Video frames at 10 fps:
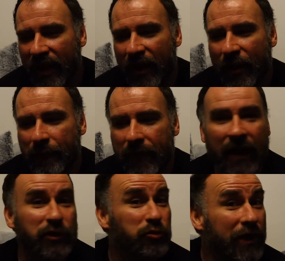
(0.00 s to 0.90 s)

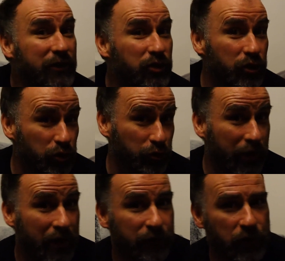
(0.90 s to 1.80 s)
and it's really just a
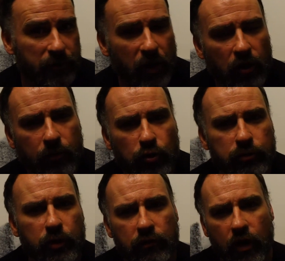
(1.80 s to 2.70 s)
trailer for the blog
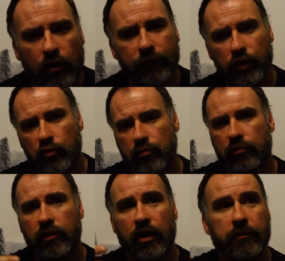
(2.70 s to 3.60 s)
post, but there are a few